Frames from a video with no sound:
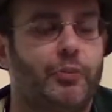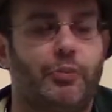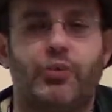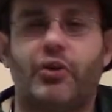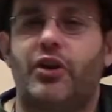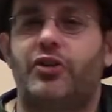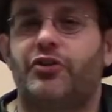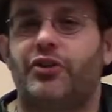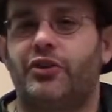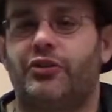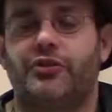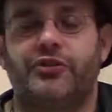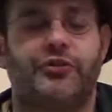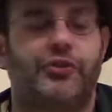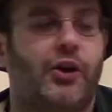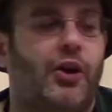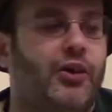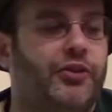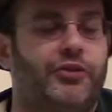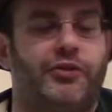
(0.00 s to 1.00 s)
brushes,
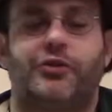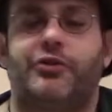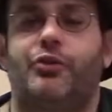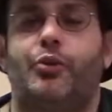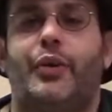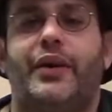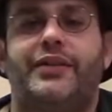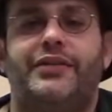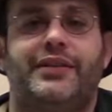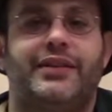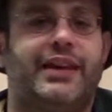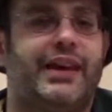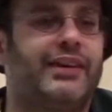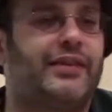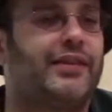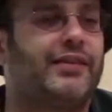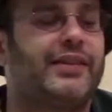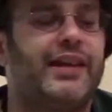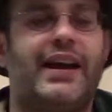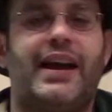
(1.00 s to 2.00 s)
flosses twice a day,
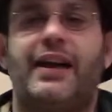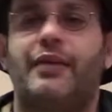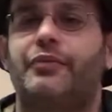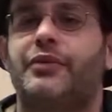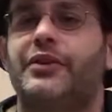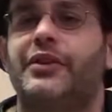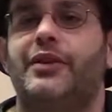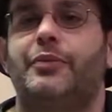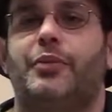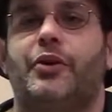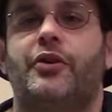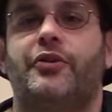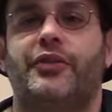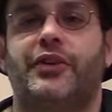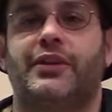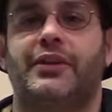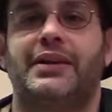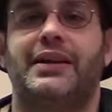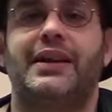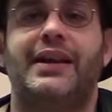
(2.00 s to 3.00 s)
does everything
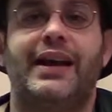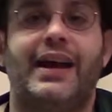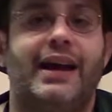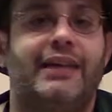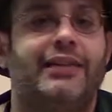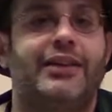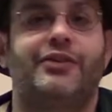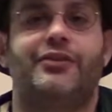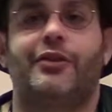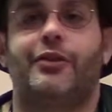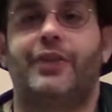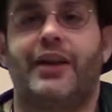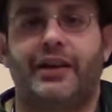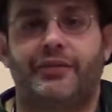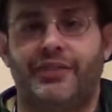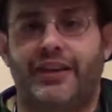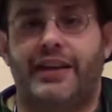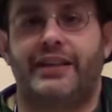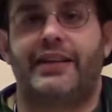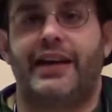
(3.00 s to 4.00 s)
perfectly, and they still
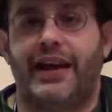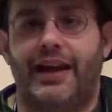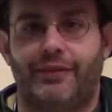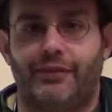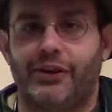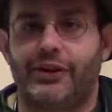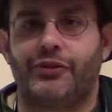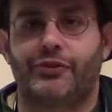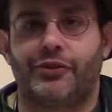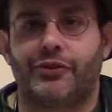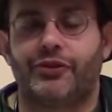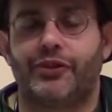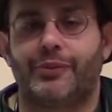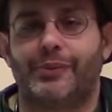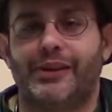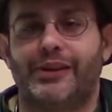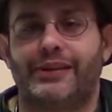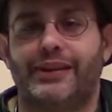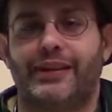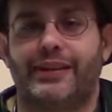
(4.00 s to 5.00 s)
have 10 cavities or
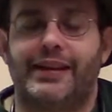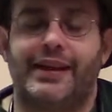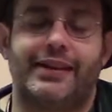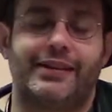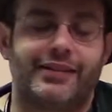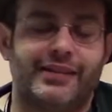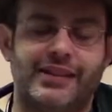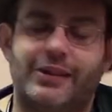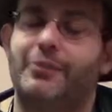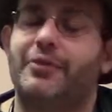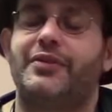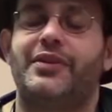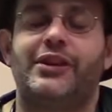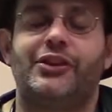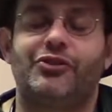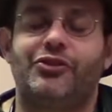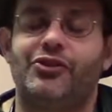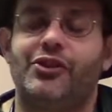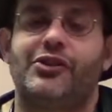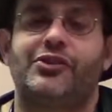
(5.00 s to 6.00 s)
something like that. Some of it
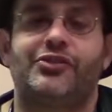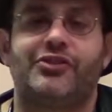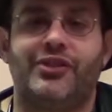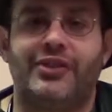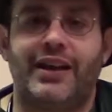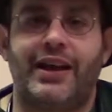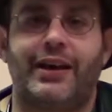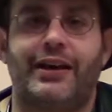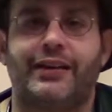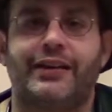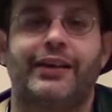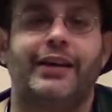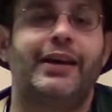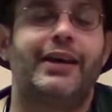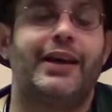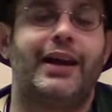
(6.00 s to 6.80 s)
is just genetic.